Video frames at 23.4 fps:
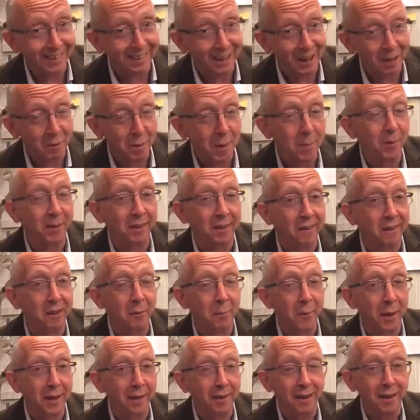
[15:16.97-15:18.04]
You know, people can
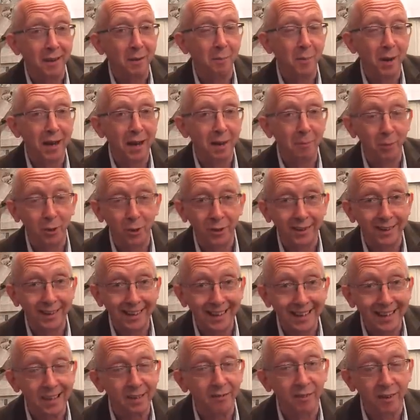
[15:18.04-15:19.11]
come in, buy a book, and
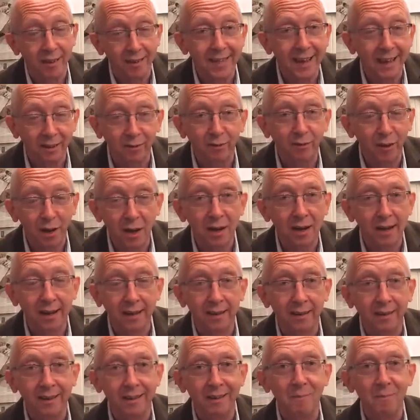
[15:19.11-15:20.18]
leave. That's
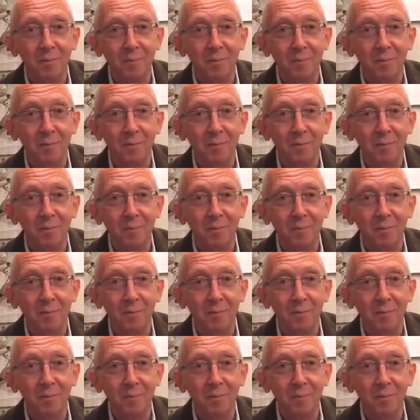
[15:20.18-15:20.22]
fine.